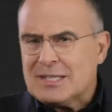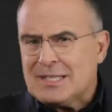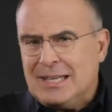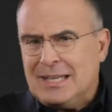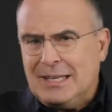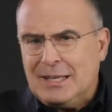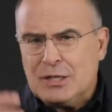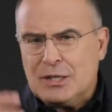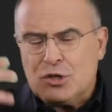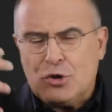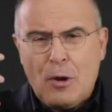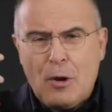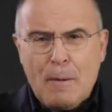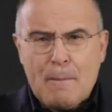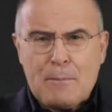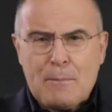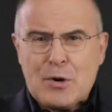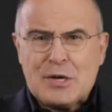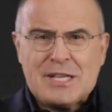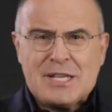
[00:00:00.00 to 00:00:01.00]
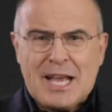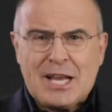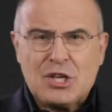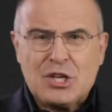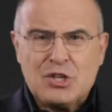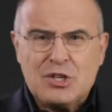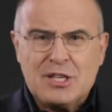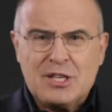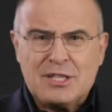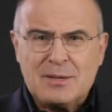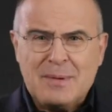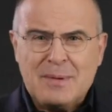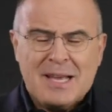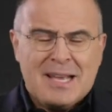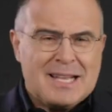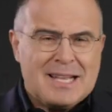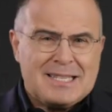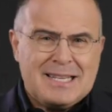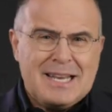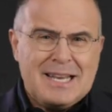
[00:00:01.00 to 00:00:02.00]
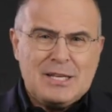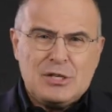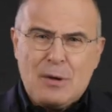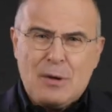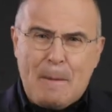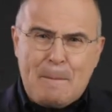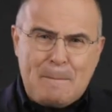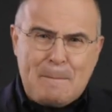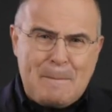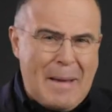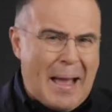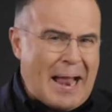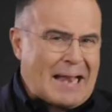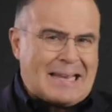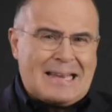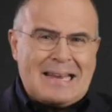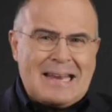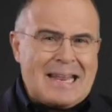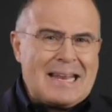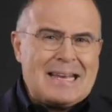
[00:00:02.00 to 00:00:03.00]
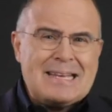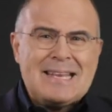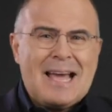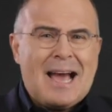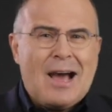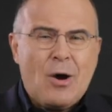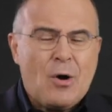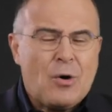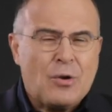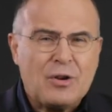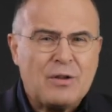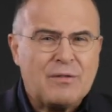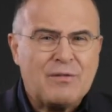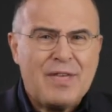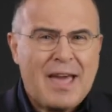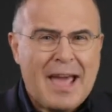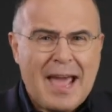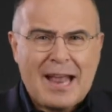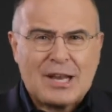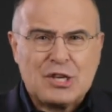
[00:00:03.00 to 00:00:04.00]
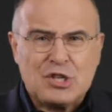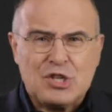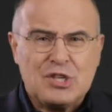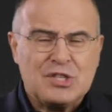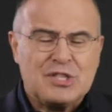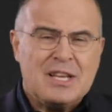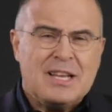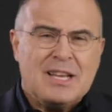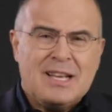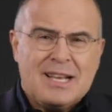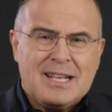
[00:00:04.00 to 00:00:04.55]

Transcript: It's leading to protectionism. It's leading to a battening down of the hatches.